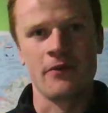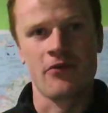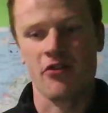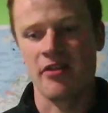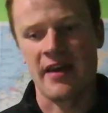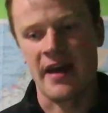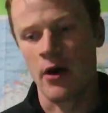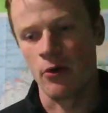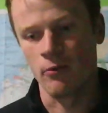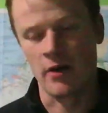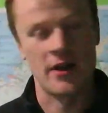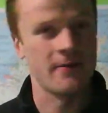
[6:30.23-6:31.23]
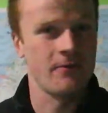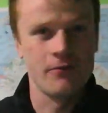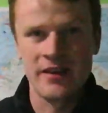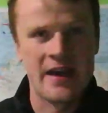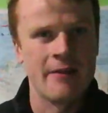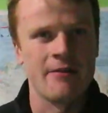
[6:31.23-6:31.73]
of just how wonderful
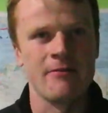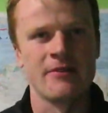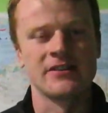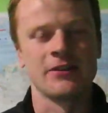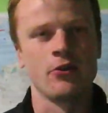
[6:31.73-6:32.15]
the area is.